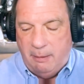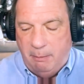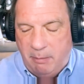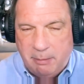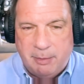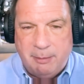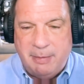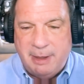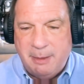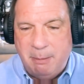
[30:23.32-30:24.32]

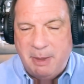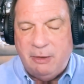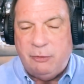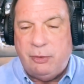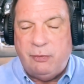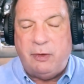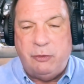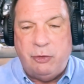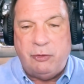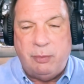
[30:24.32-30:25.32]
Ministries for
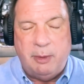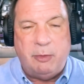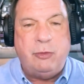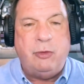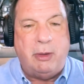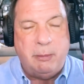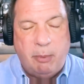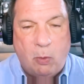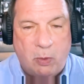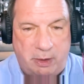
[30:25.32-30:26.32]
the church members are
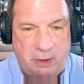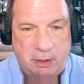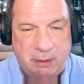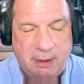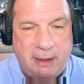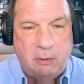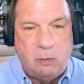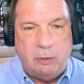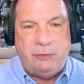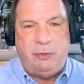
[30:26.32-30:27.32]
important. I don't
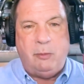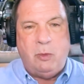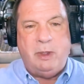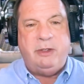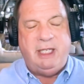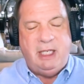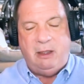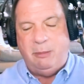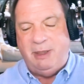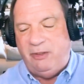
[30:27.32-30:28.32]
want someone to
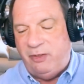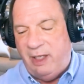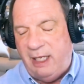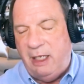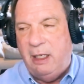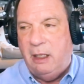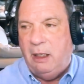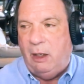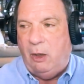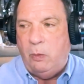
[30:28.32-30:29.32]
hear me say,
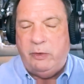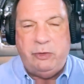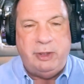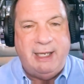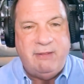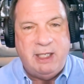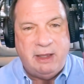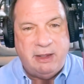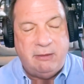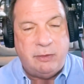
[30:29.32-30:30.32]
oh, we shouldn't have
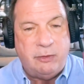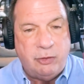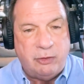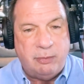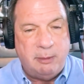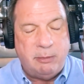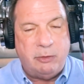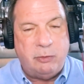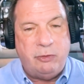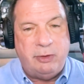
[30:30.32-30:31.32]
anything for the church
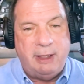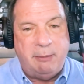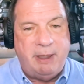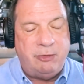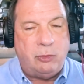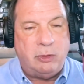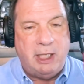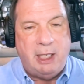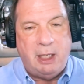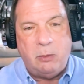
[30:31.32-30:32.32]
members. We shouldn't have pastoral
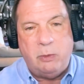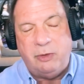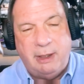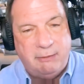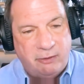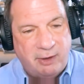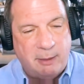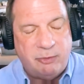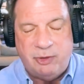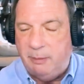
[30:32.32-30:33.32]
care. We shouldn't have
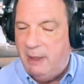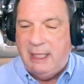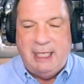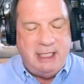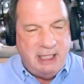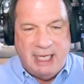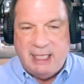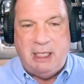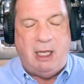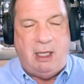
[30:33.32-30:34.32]
discipleship. Not
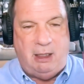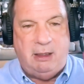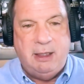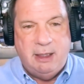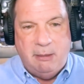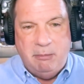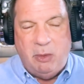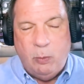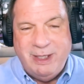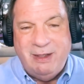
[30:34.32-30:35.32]
at all.
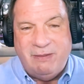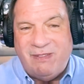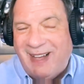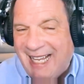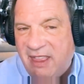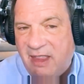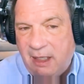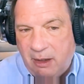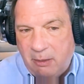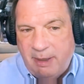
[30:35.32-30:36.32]
But we define
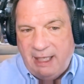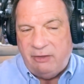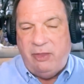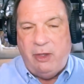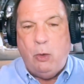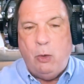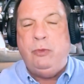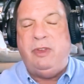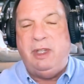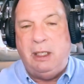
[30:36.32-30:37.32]
them as
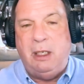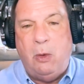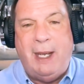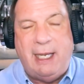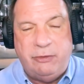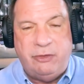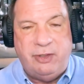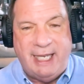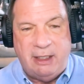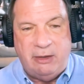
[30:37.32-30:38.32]
those that go
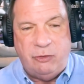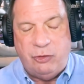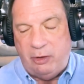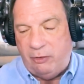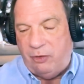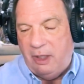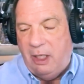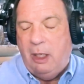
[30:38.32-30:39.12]
outside of the church.